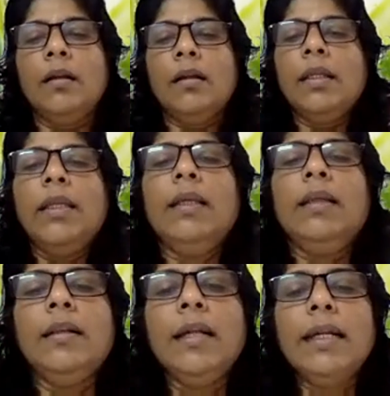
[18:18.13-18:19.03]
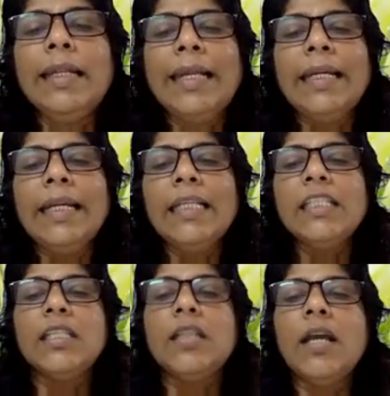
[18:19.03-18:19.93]
here legness
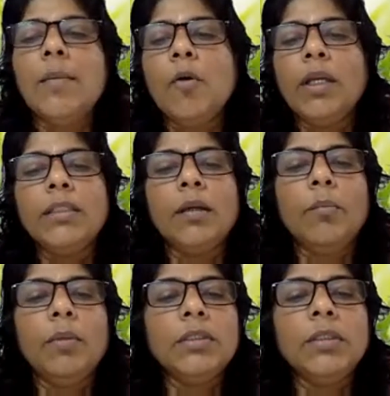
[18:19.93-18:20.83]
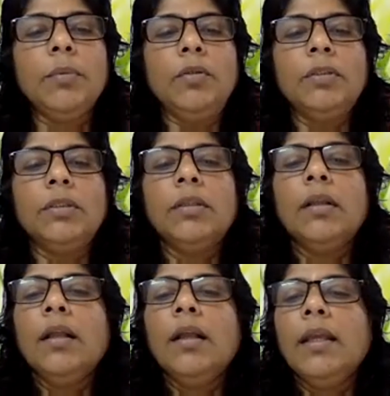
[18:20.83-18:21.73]
in the above example. Suppose
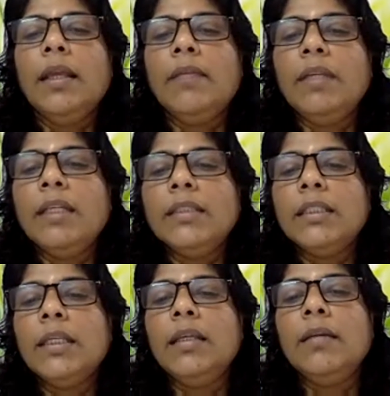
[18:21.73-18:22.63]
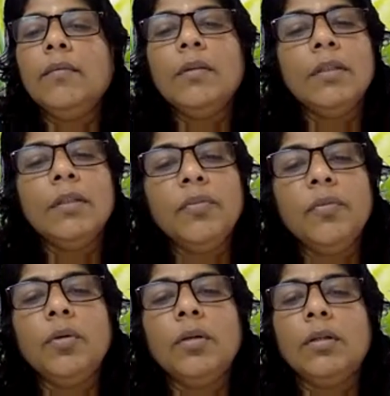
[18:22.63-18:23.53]
here we can see the
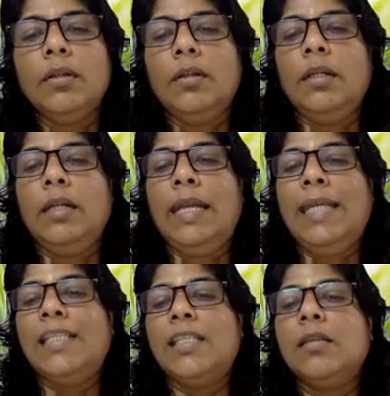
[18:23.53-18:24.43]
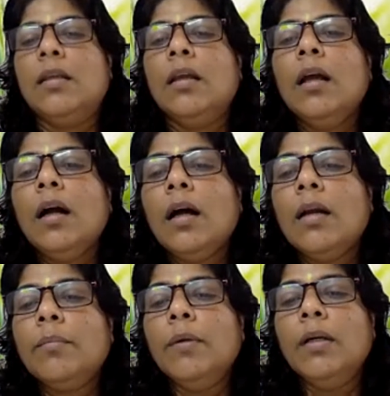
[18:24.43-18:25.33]
four legs
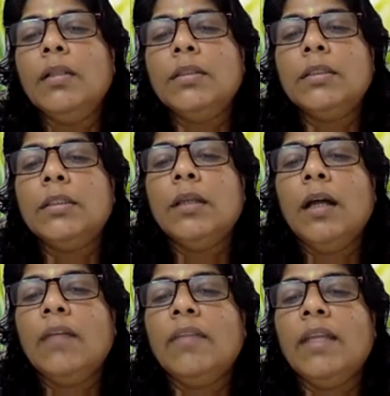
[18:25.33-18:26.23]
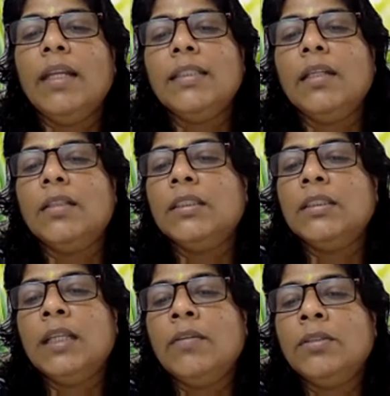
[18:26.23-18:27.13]
are birds, or whereas ostriches
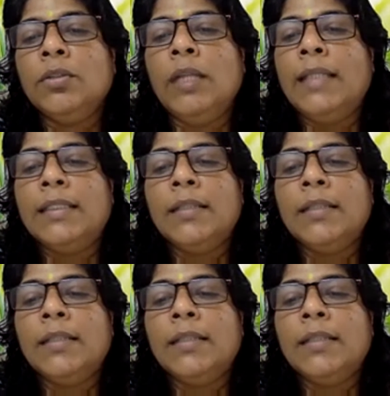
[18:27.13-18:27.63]
have two legs.